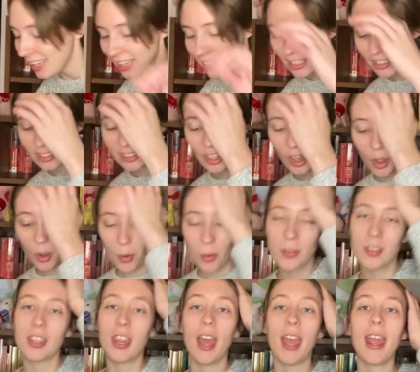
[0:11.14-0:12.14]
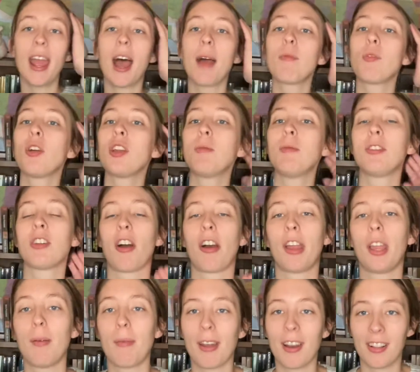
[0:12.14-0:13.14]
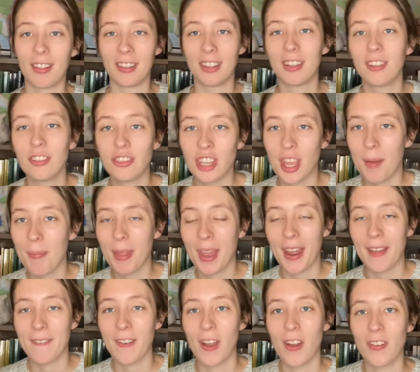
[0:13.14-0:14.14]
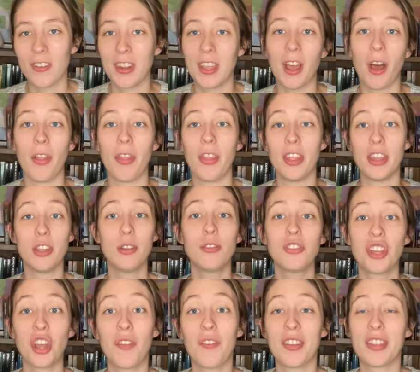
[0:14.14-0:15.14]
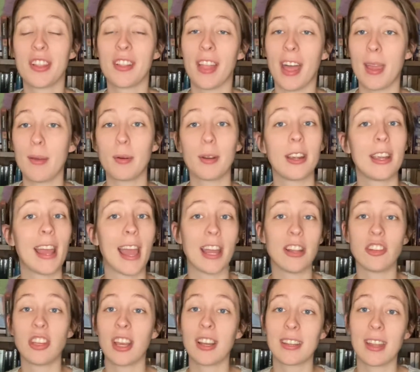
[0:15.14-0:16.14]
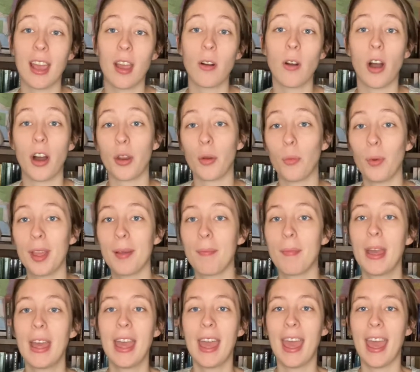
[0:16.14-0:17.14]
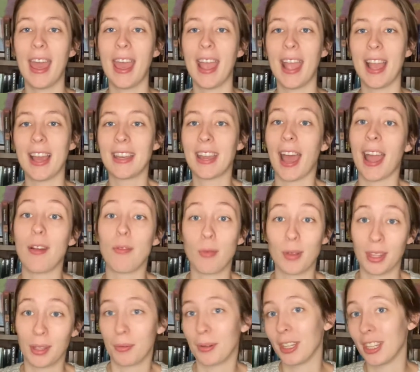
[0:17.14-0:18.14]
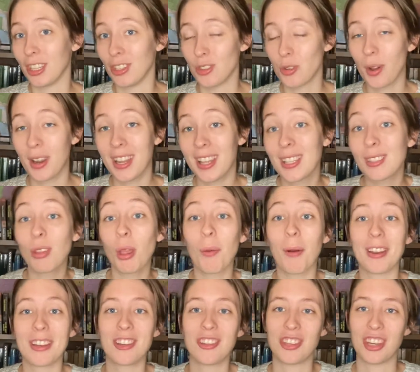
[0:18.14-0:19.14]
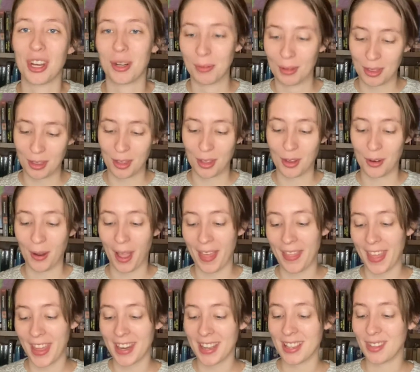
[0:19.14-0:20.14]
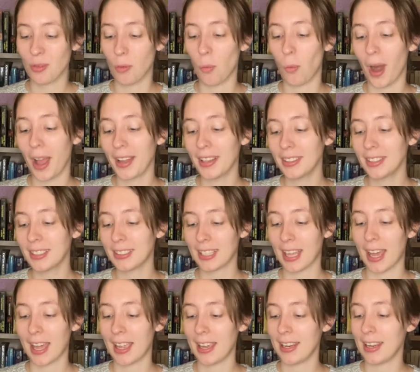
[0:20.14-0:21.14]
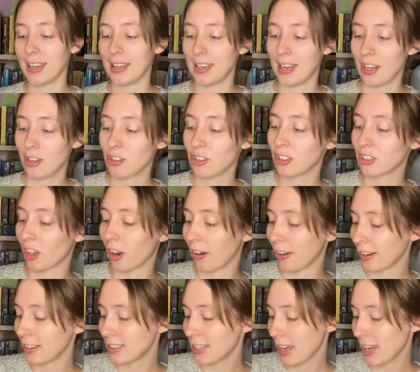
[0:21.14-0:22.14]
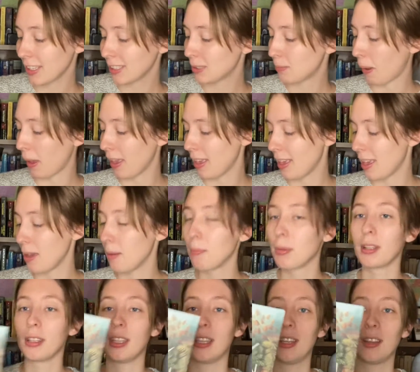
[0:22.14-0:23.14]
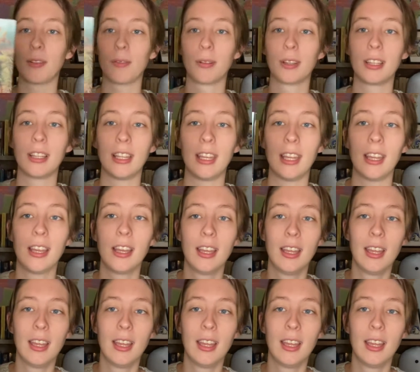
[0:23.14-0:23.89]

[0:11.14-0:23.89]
So today I'm going to be talking about a little gem that I found on the new shelf at the library. I checked out on a whim and I really, really enjoyed it. So I want to share with you, and that is Wild Design, Nature's Architects by Kimberly Ridley.